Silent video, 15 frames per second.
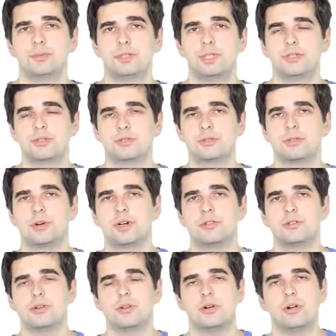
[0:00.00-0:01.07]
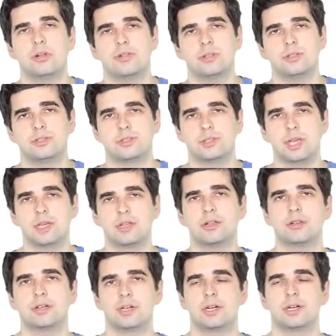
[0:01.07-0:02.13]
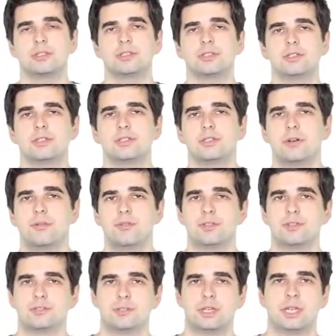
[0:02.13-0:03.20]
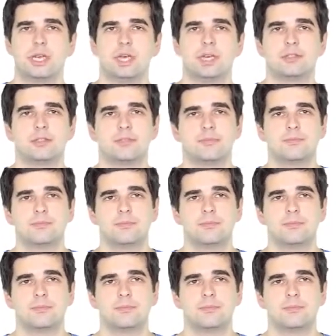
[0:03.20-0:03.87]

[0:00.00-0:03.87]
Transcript: We sort all the single characters of the string S.